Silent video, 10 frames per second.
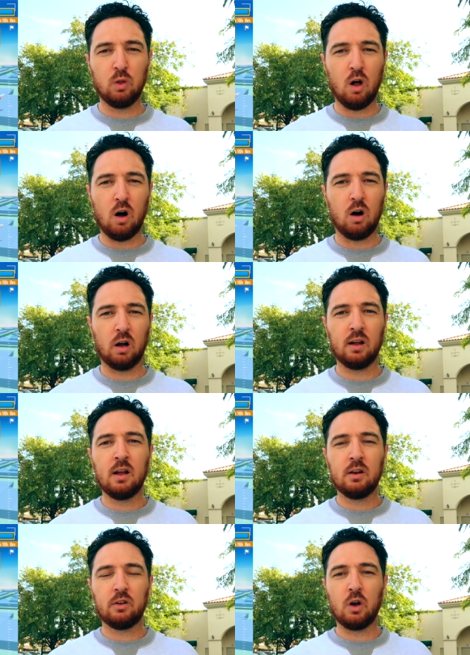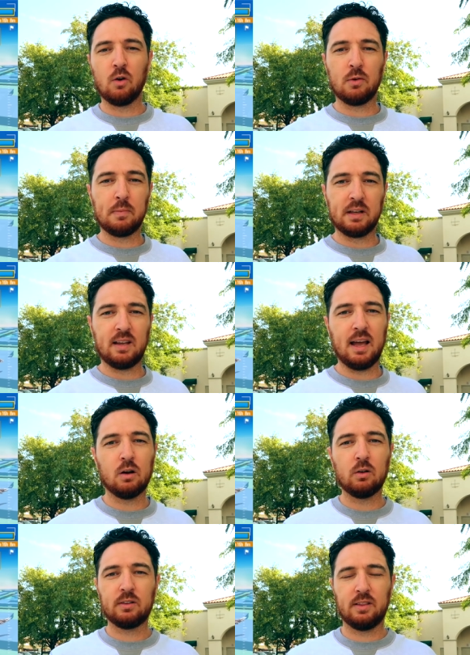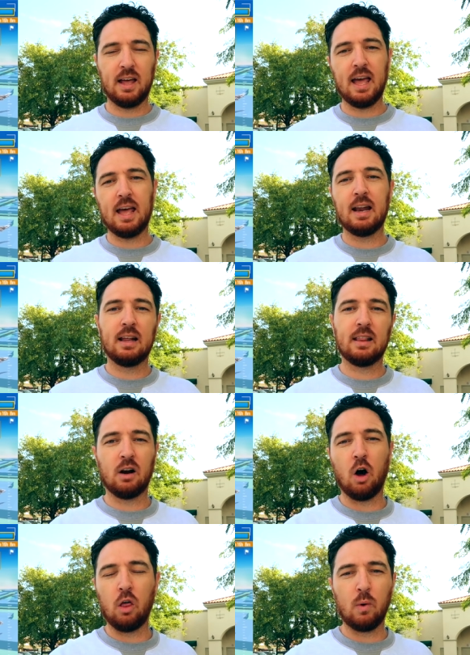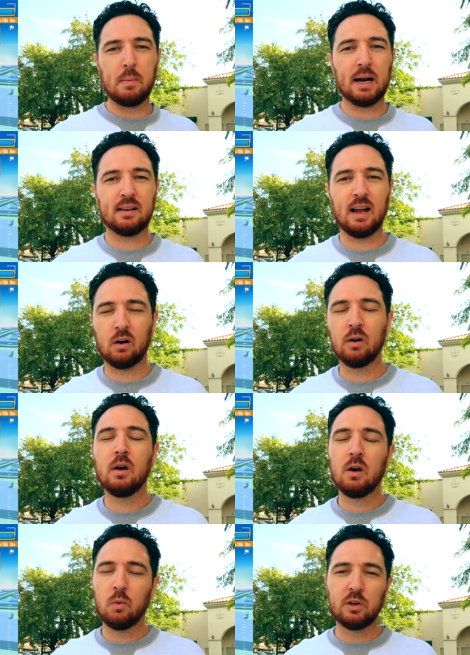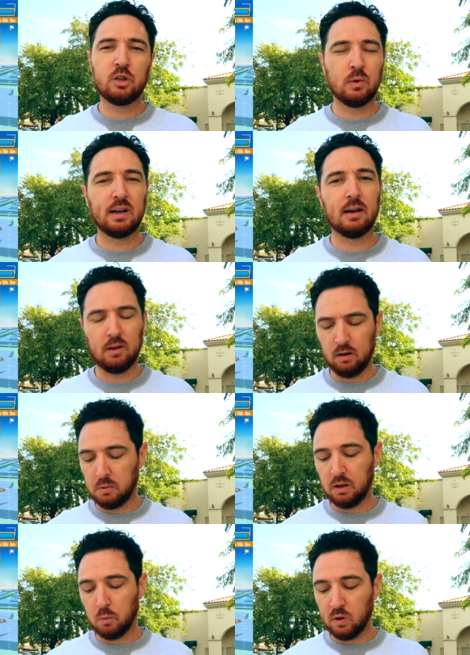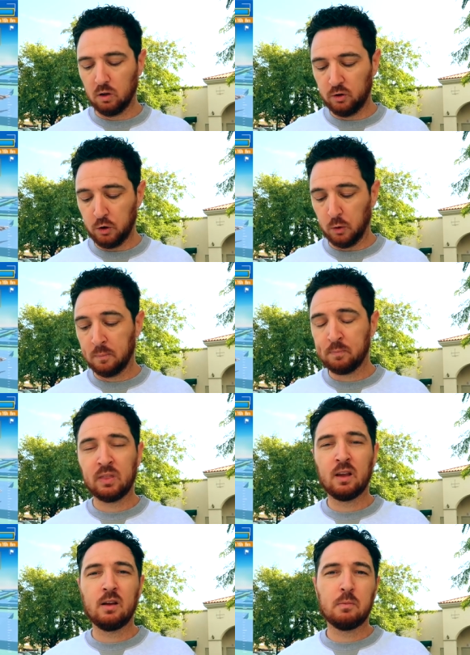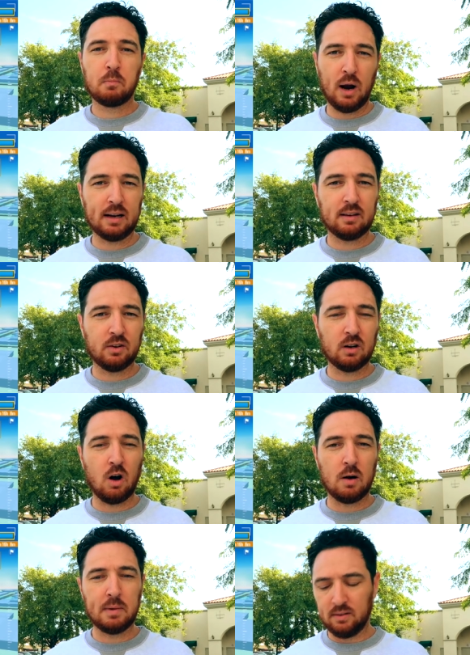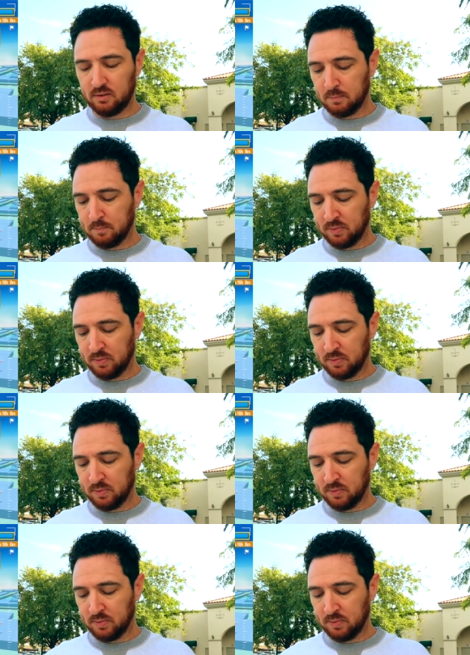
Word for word: long to go from the tail to the head and then all the way back down, which you inevitably will do. Practice on commons,